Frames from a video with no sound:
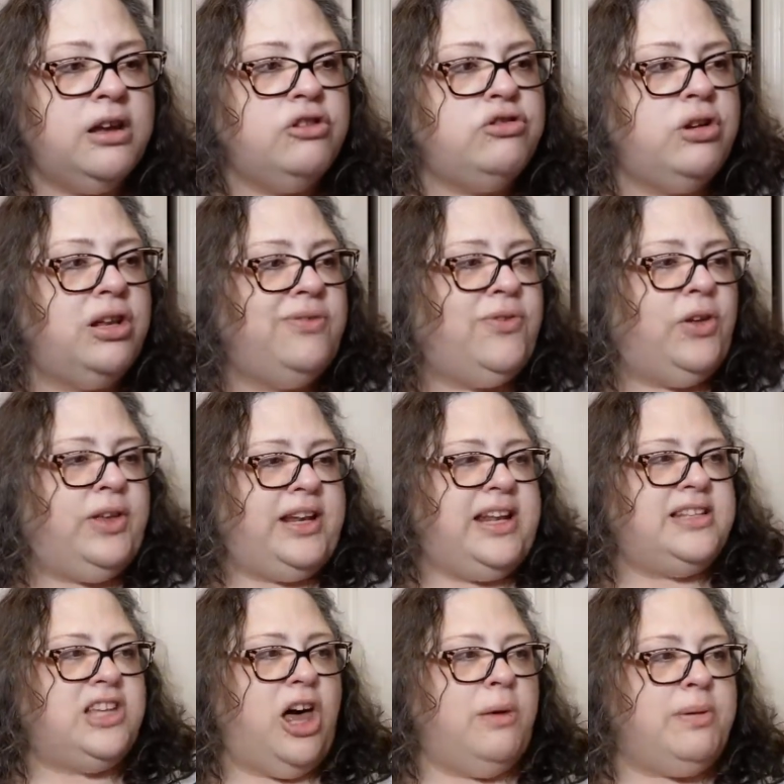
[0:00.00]
Truthful. And
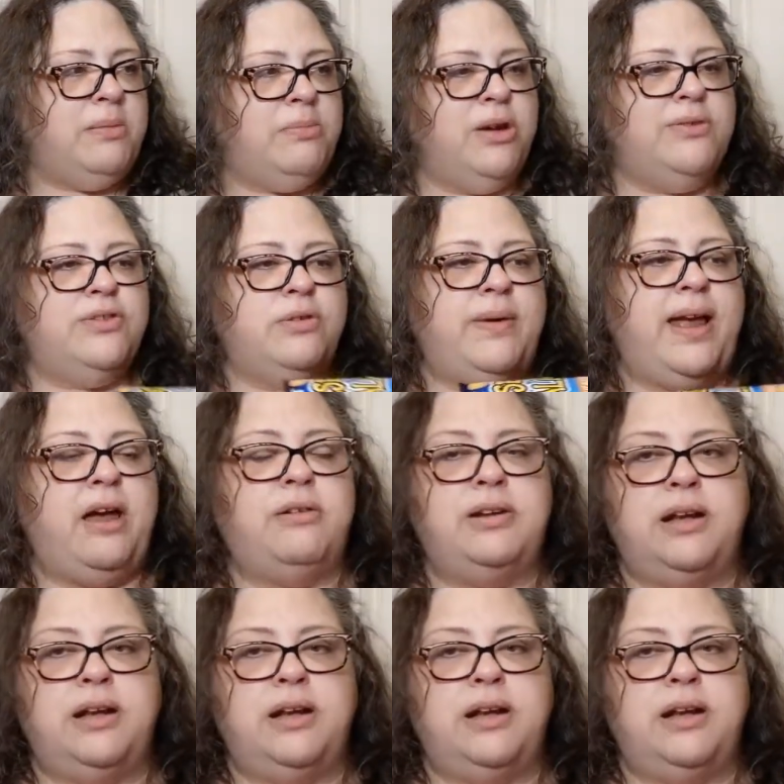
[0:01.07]
it's all been moved around